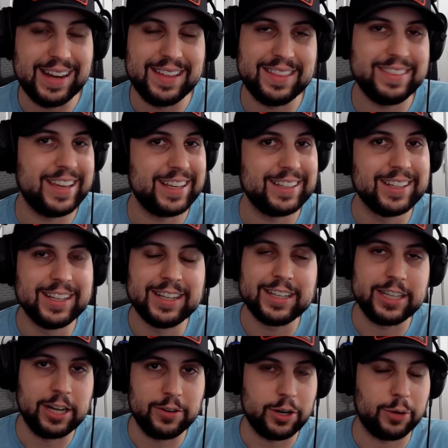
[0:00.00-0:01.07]
And then they,
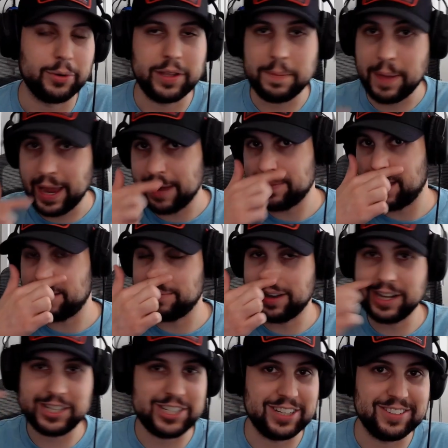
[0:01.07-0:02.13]
you know, don't really pay him that
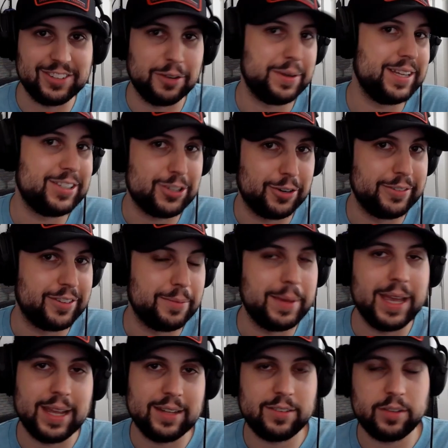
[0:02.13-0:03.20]
much. And so he turns them in.